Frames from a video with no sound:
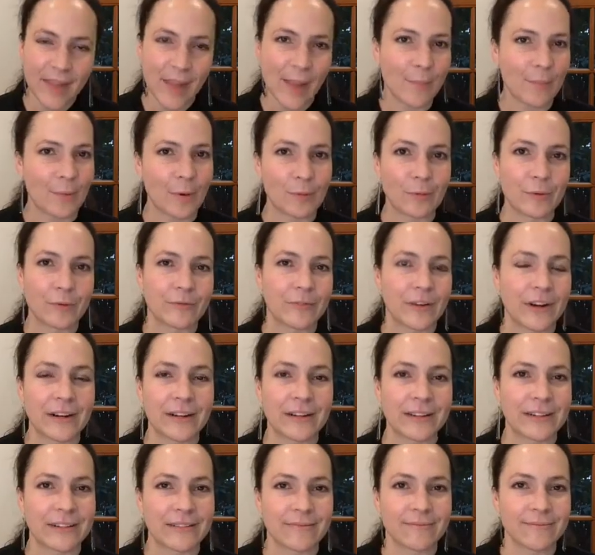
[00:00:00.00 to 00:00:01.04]
But we're
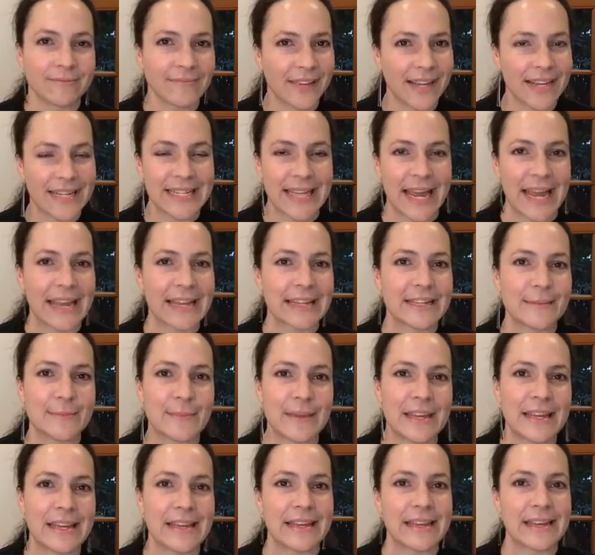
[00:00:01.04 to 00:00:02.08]
very excited to
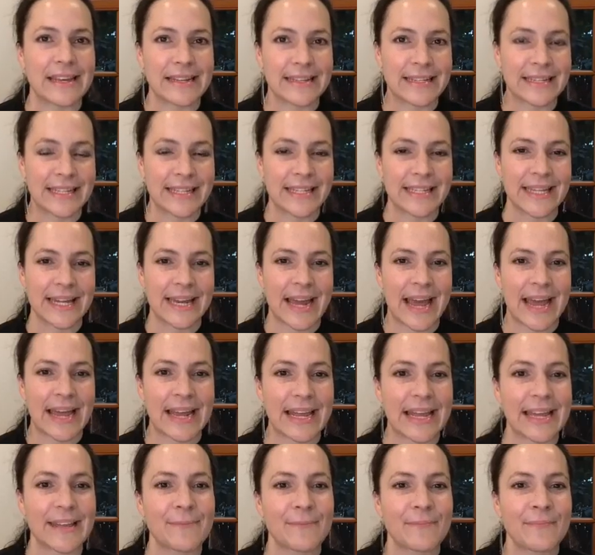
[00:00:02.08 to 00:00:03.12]
be in
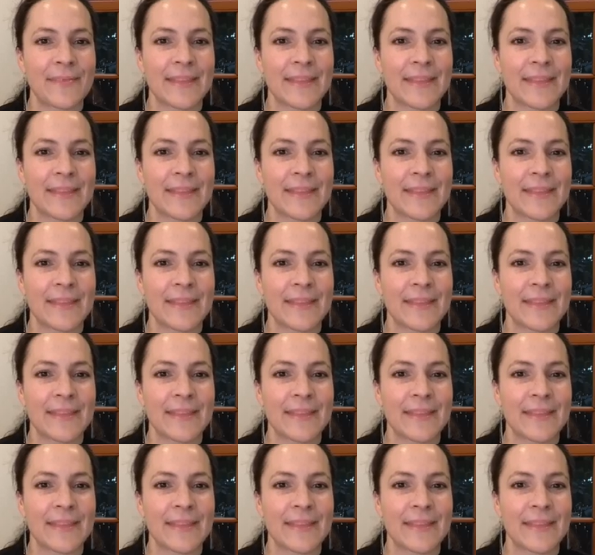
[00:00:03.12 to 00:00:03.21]
Cincinnati.